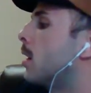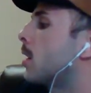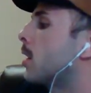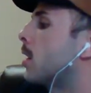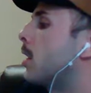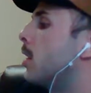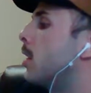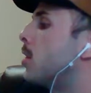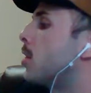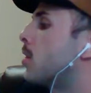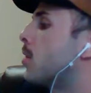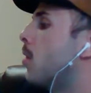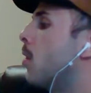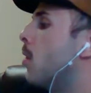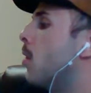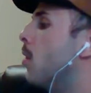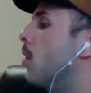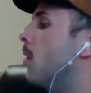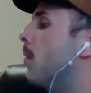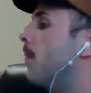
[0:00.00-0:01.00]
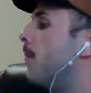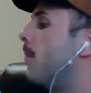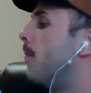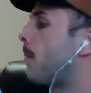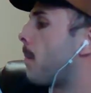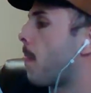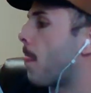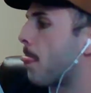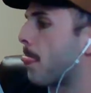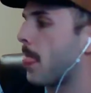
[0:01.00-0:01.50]
control.
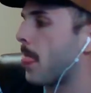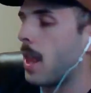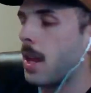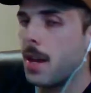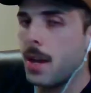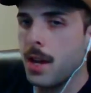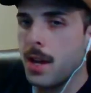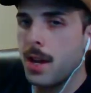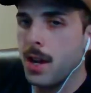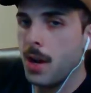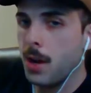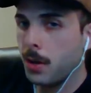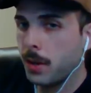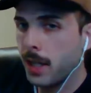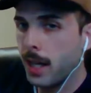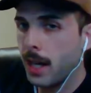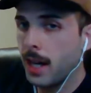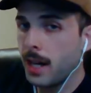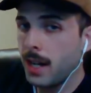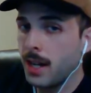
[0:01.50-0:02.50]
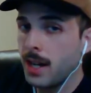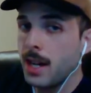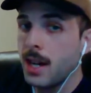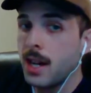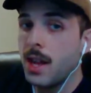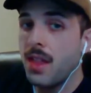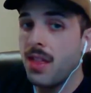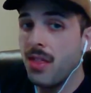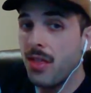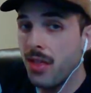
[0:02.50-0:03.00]
Okay,
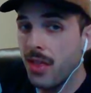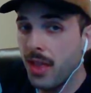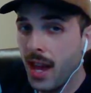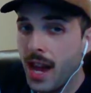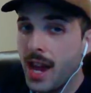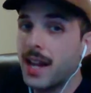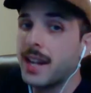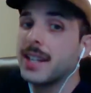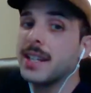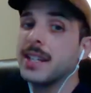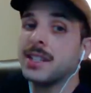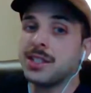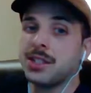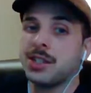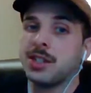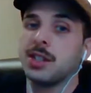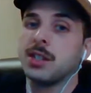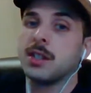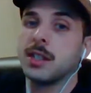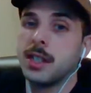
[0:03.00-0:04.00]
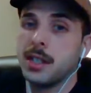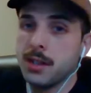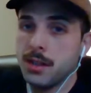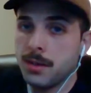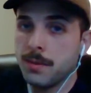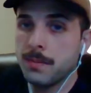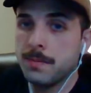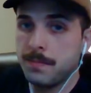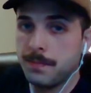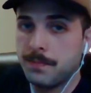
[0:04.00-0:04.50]
that is
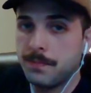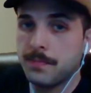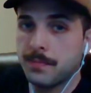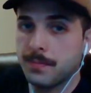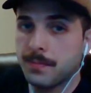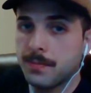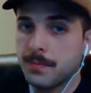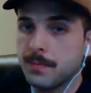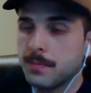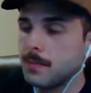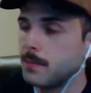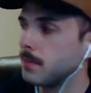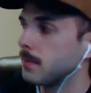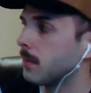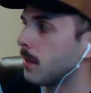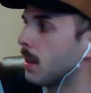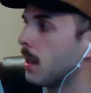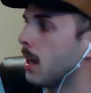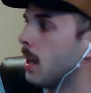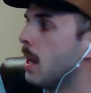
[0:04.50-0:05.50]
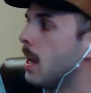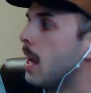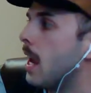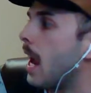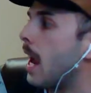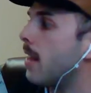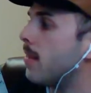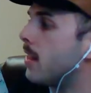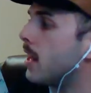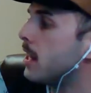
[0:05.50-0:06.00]
clear.
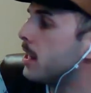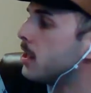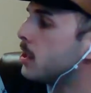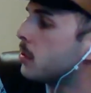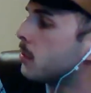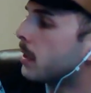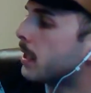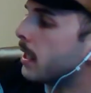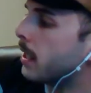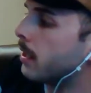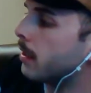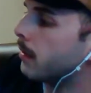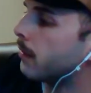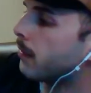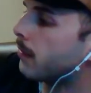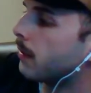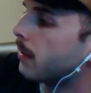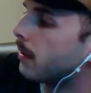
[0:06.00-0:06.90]
And then you can